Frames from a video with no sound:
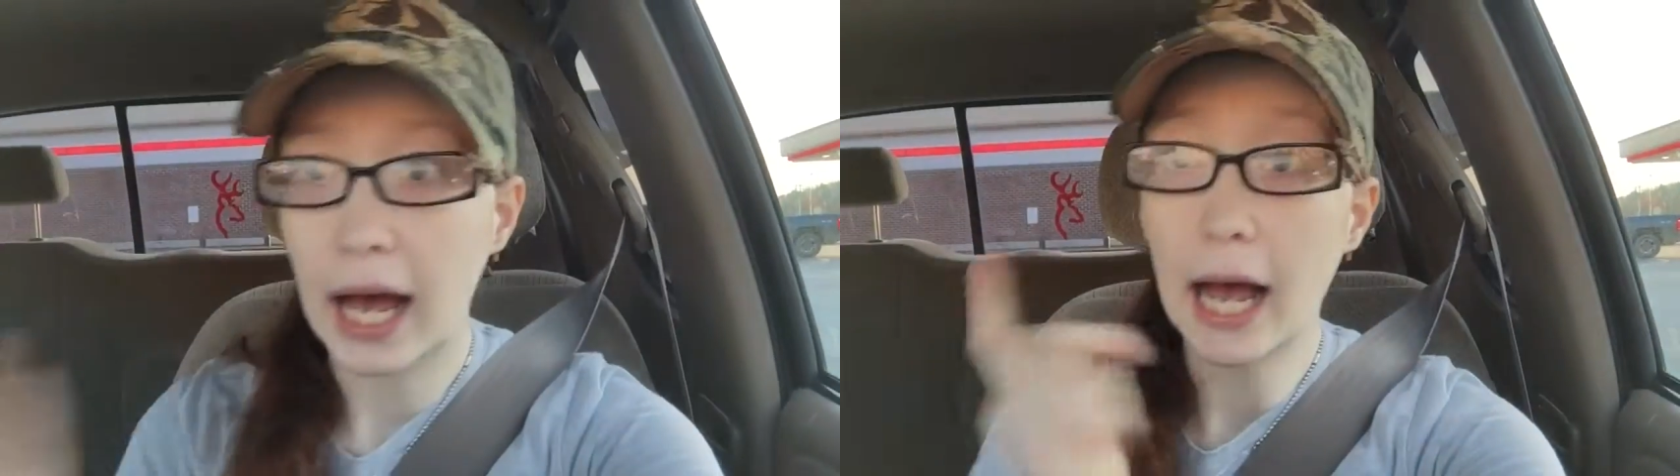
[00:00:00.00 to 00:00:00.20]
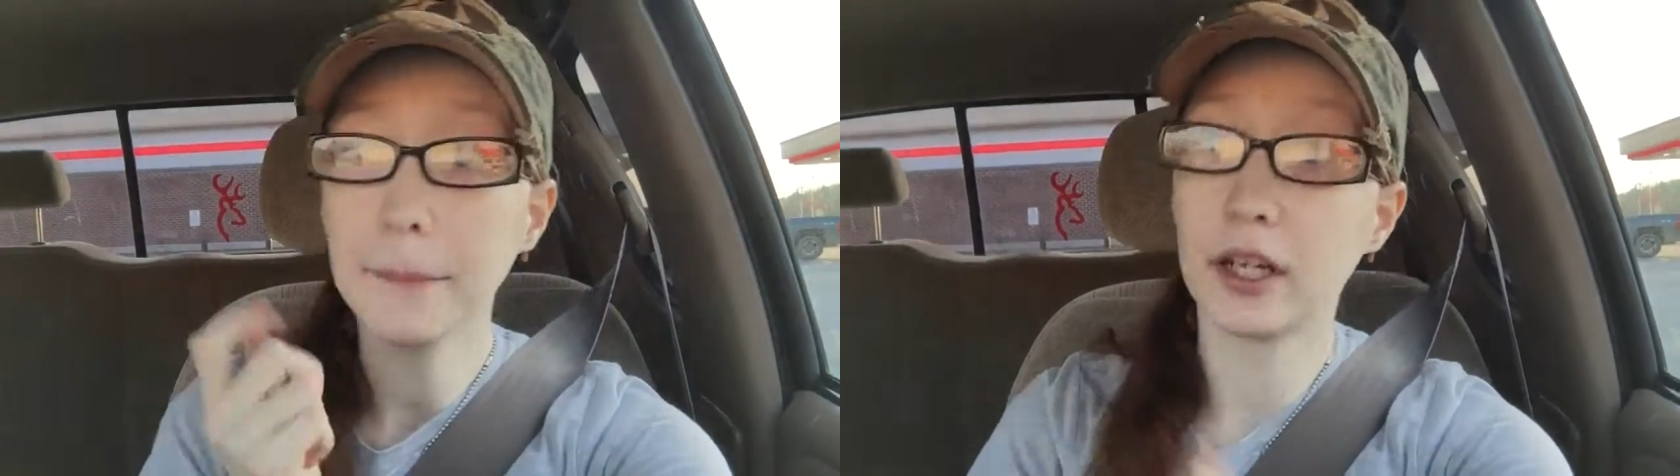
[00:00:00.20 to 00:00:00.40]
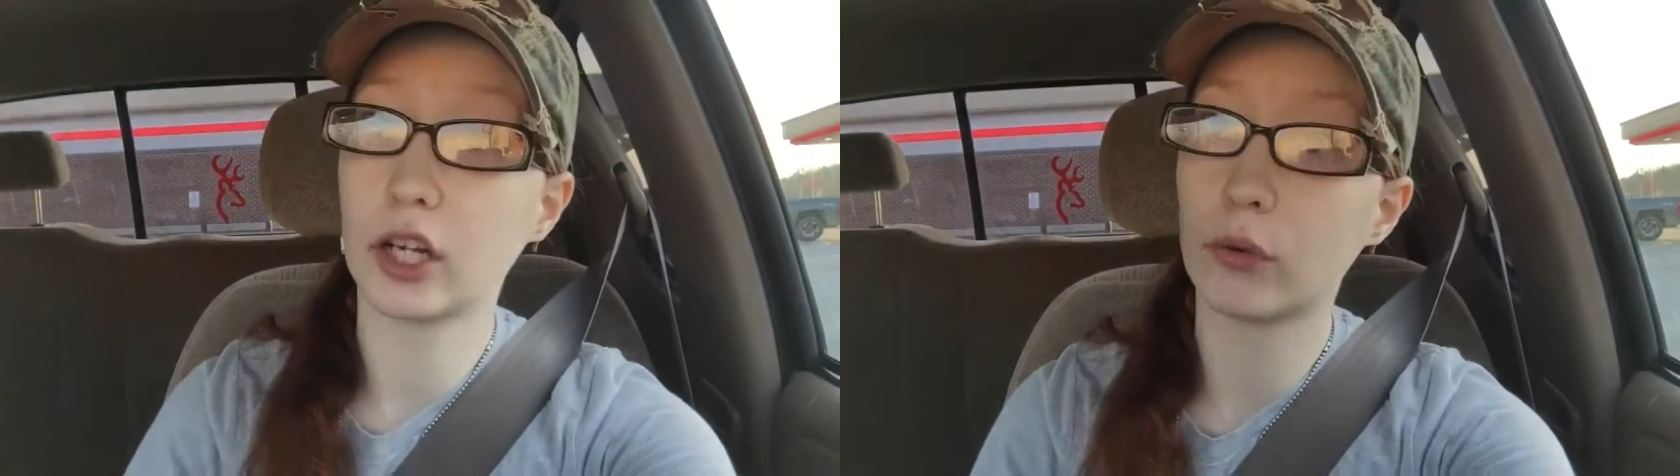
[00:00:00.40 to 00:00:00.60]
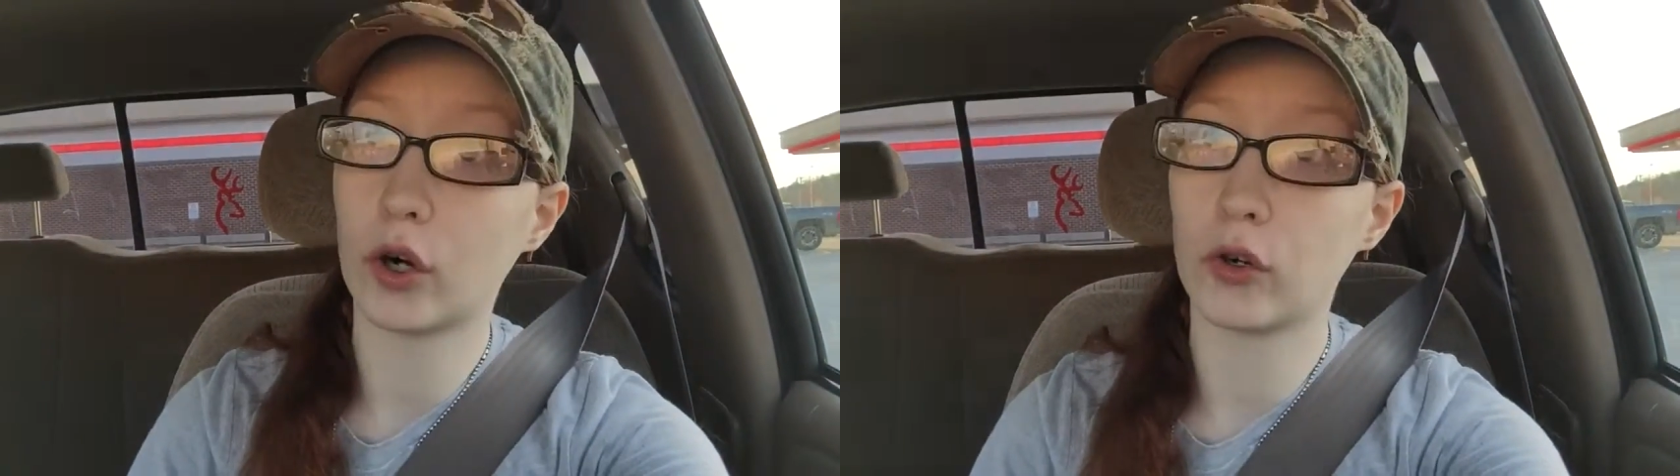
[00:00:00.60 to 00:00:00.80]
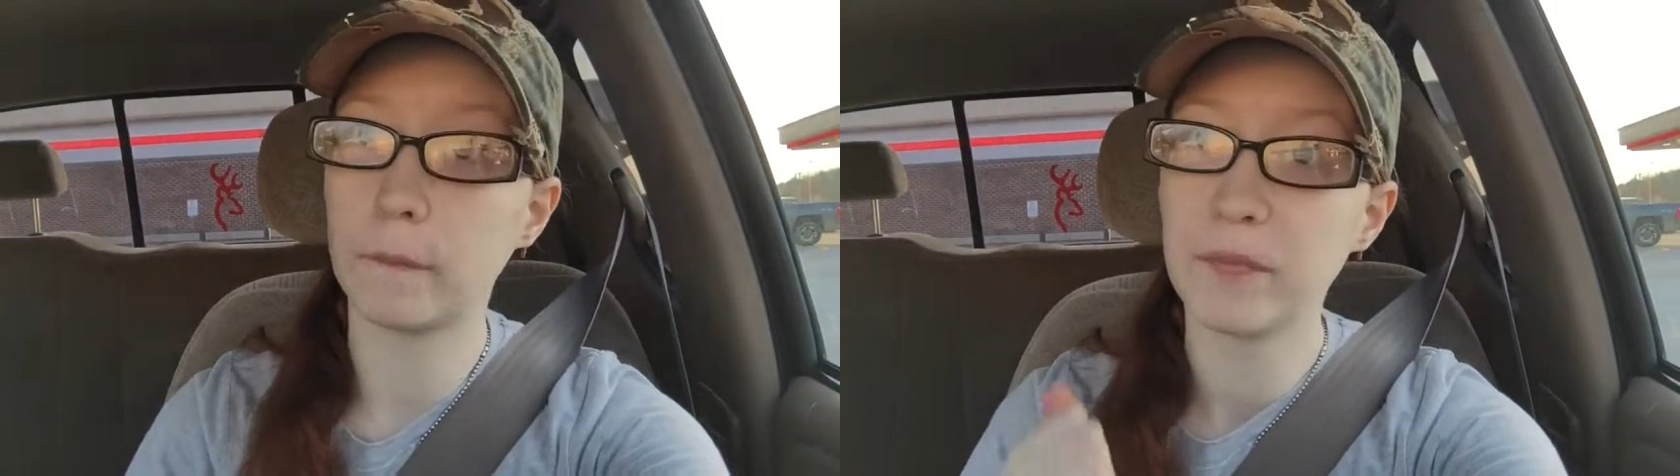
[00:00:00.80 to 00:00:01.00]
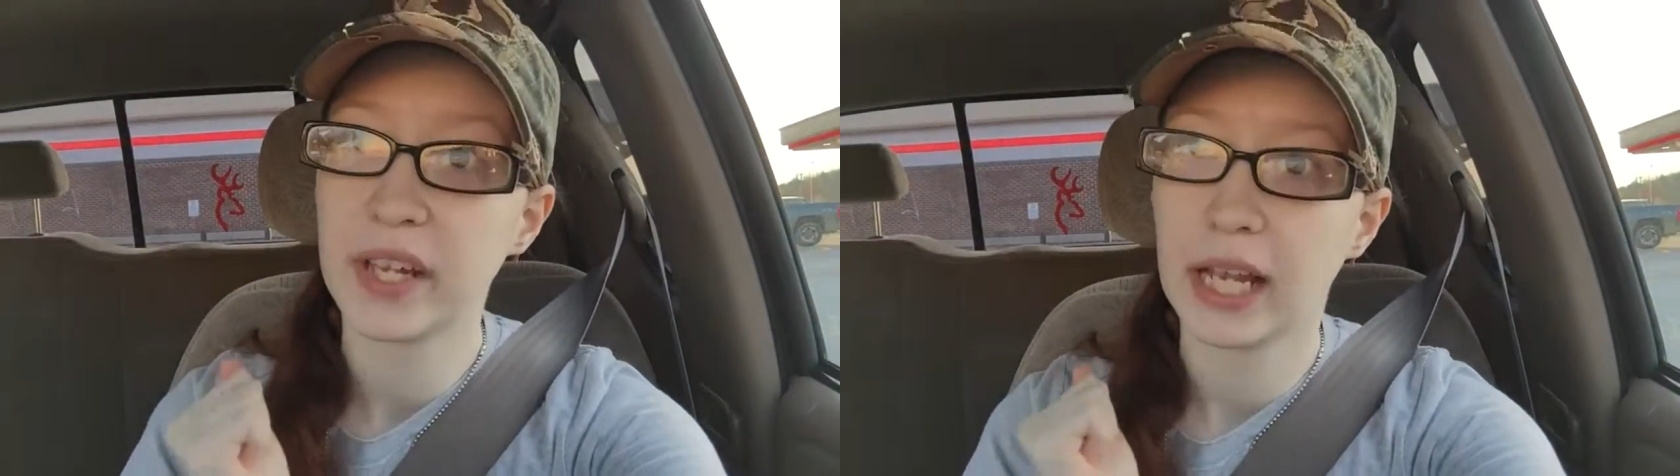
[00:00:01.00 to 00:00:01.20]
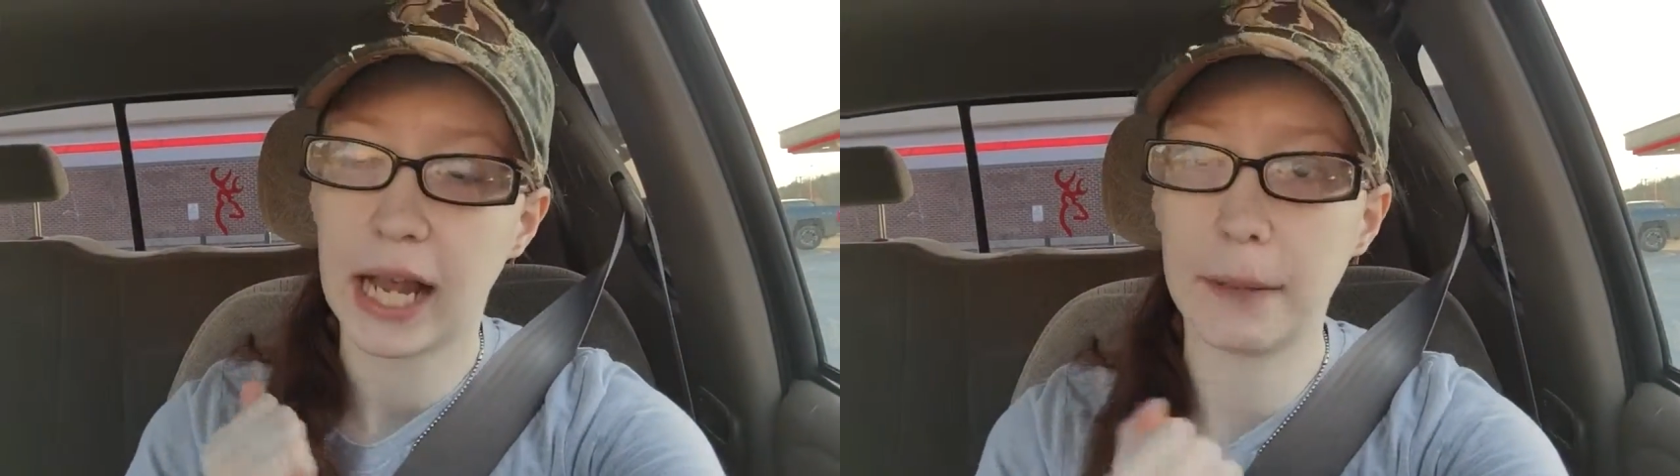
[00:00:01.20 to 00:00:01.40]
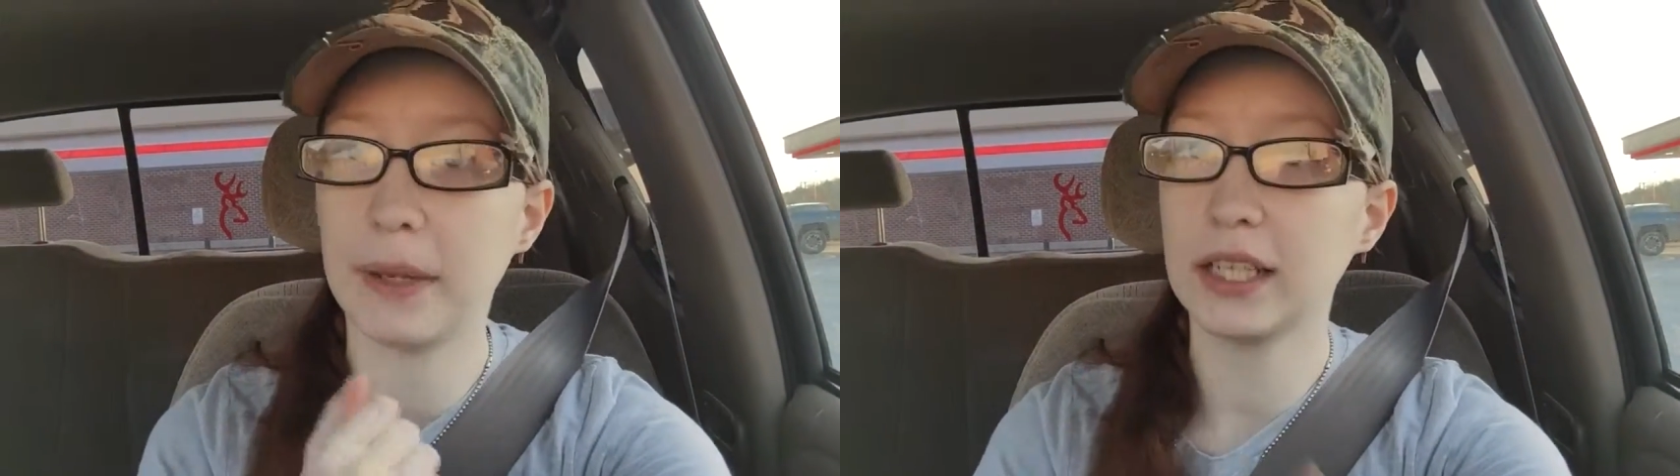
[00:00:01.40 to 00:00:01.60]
I'm gonna go home and